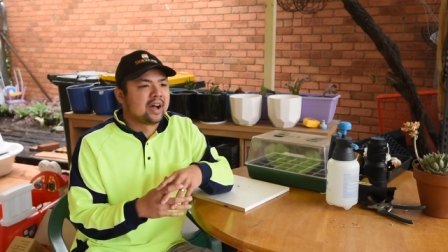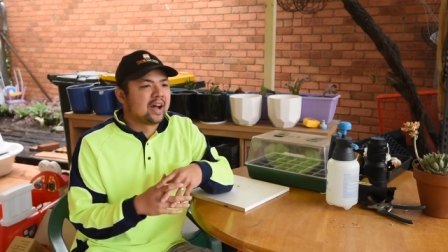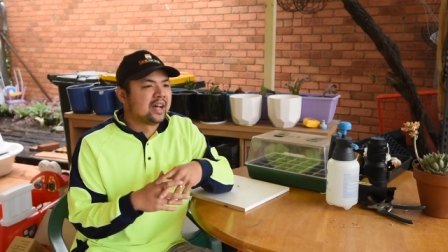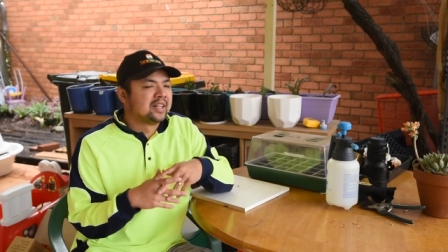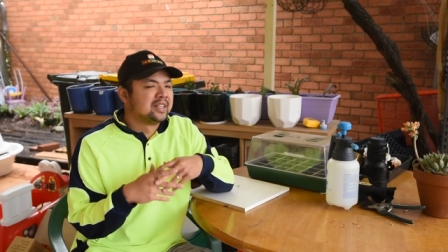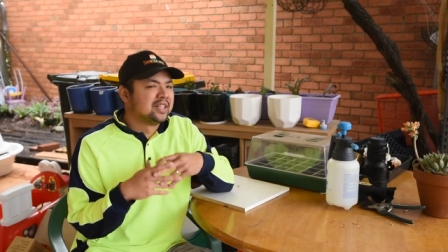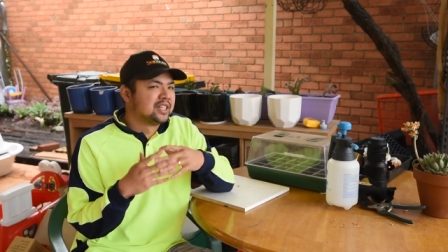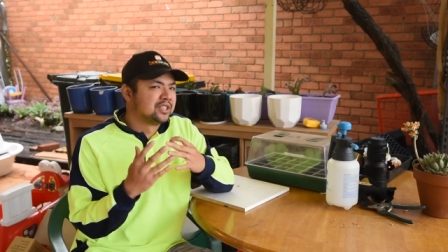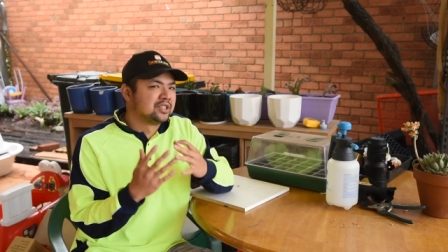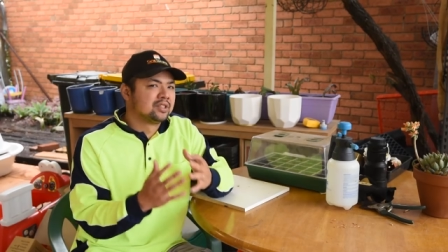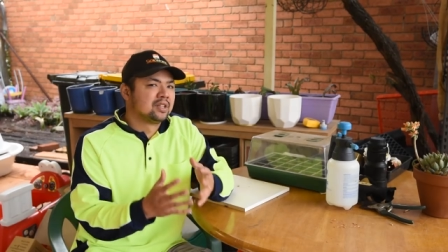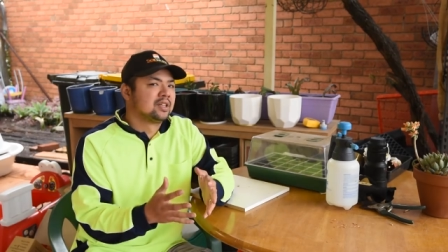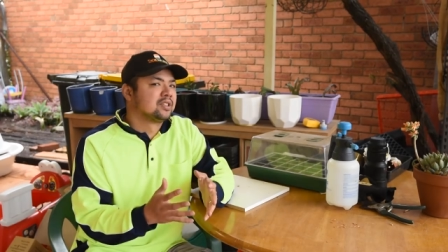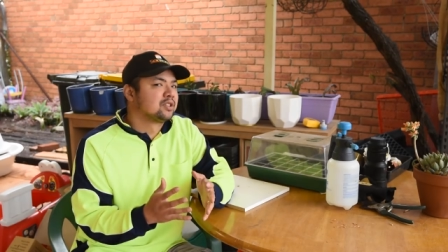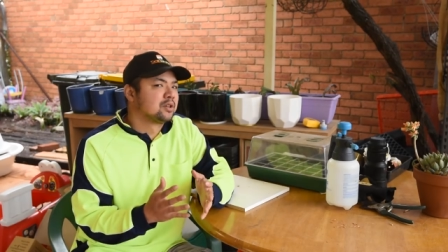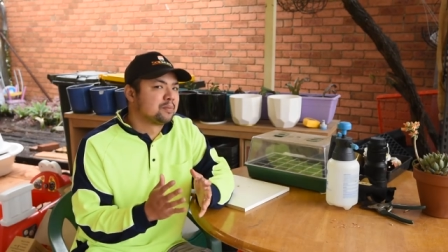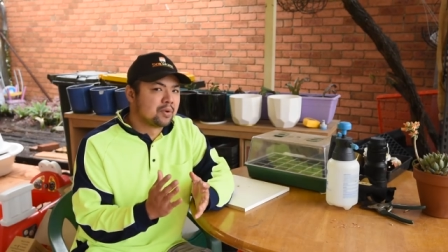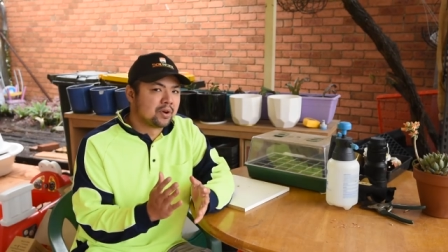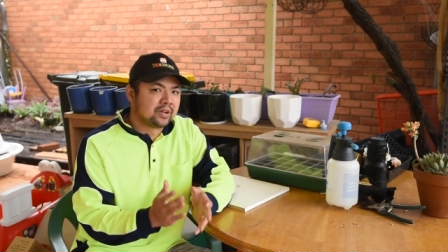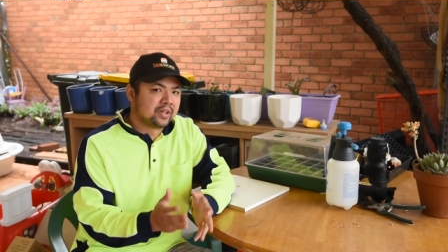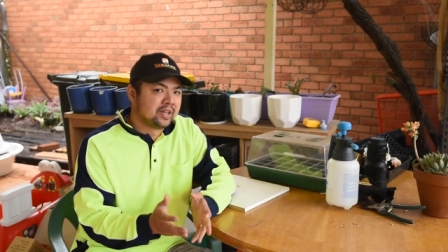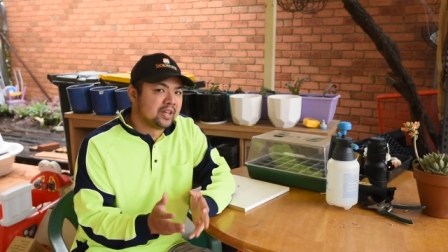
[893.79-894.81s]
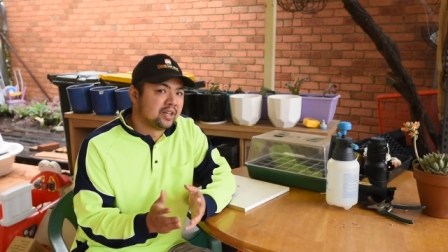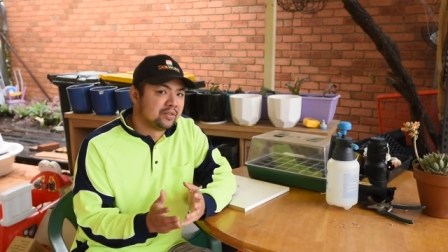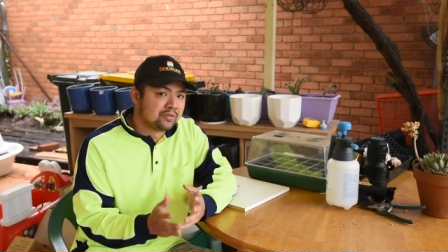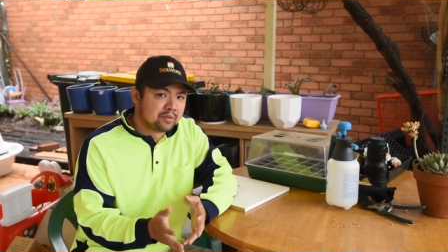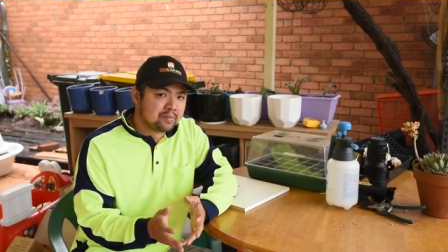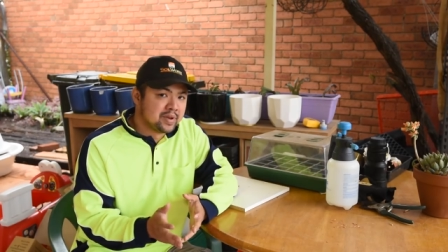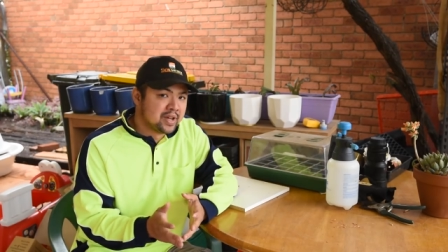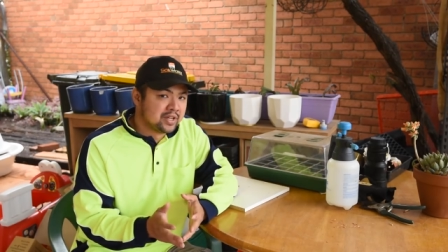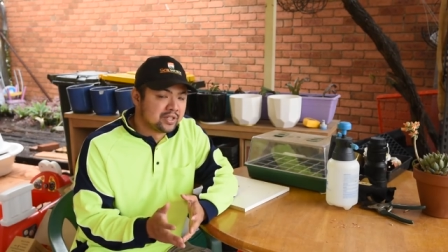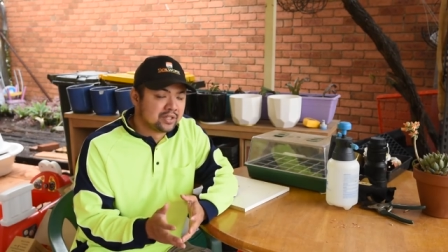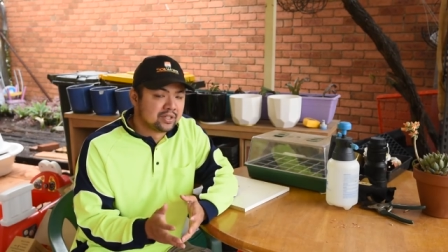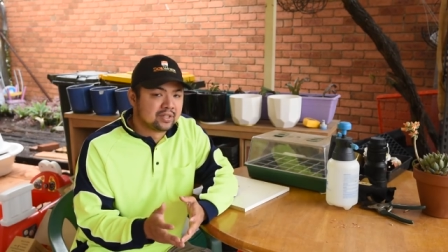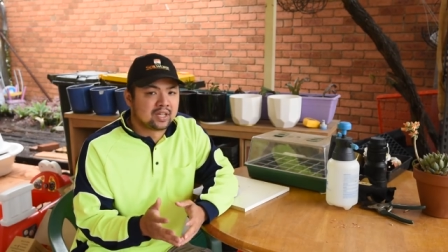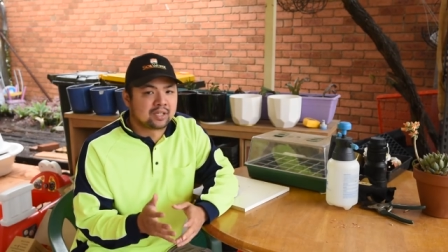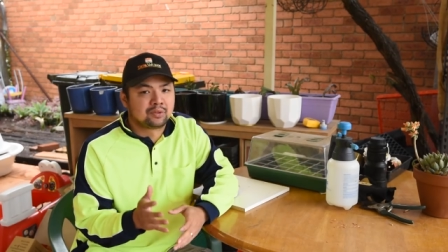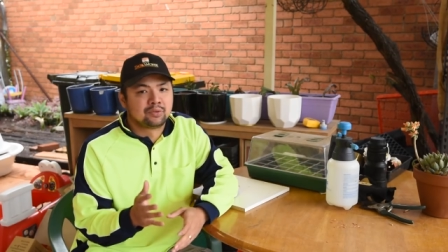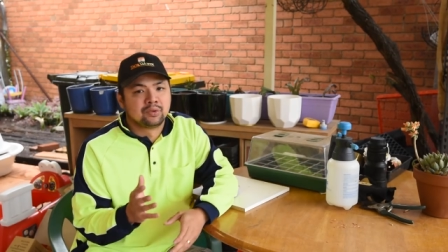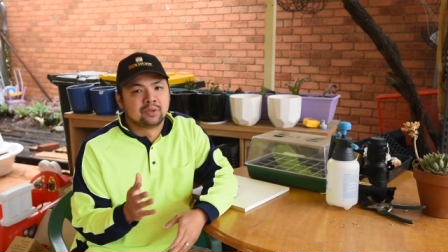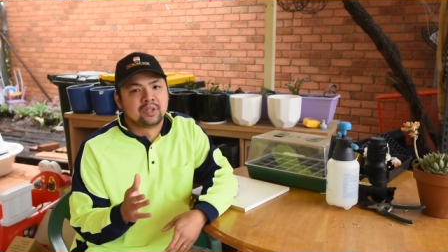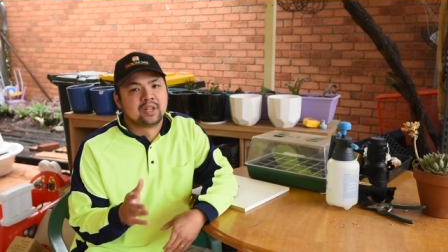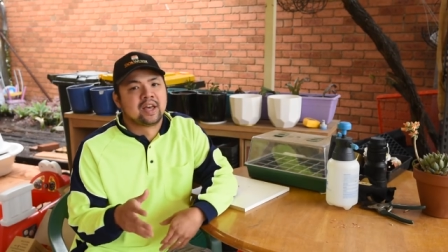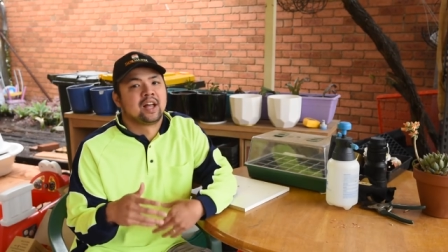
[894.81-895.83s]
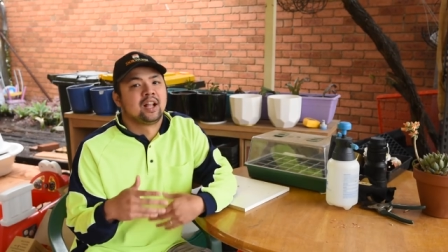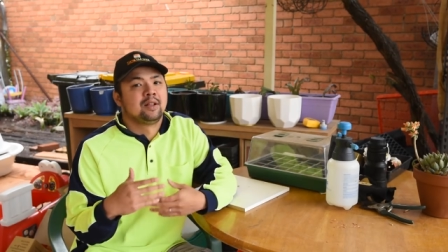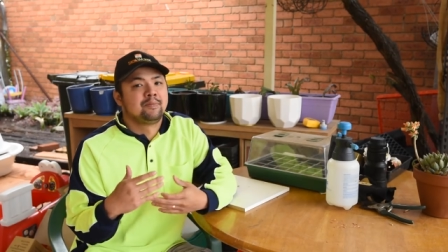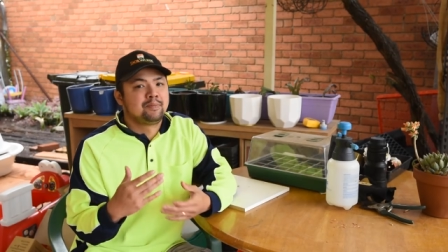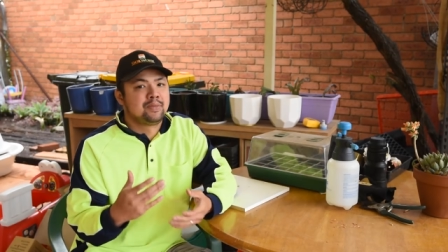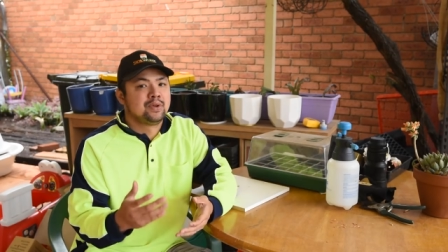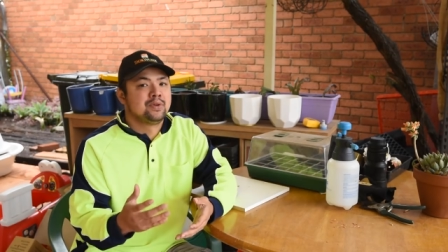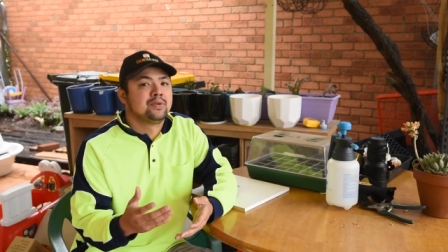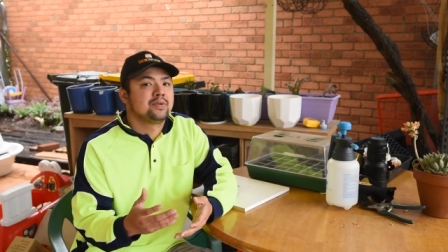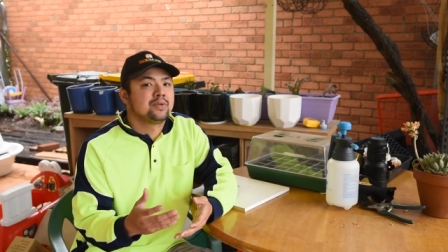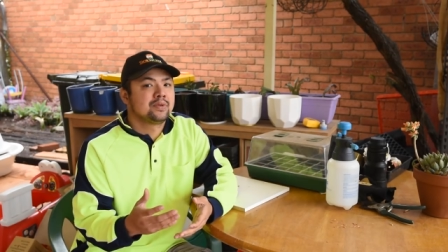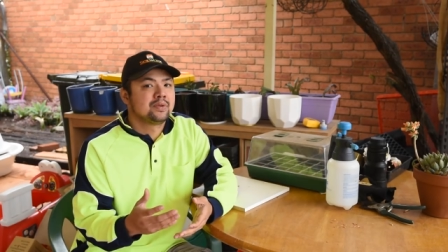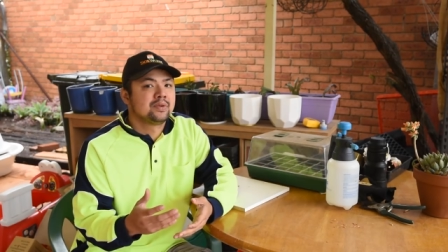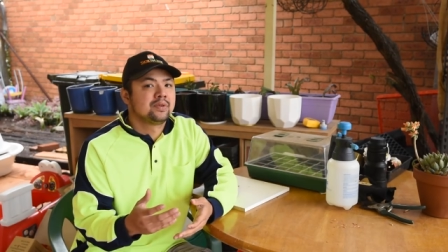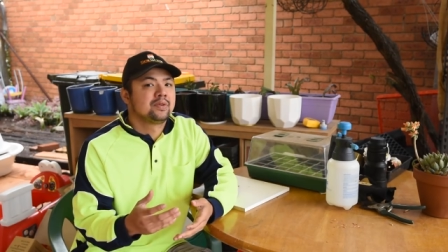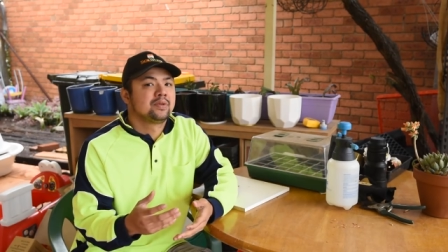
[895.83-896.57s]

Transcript: additional supporting information that would help you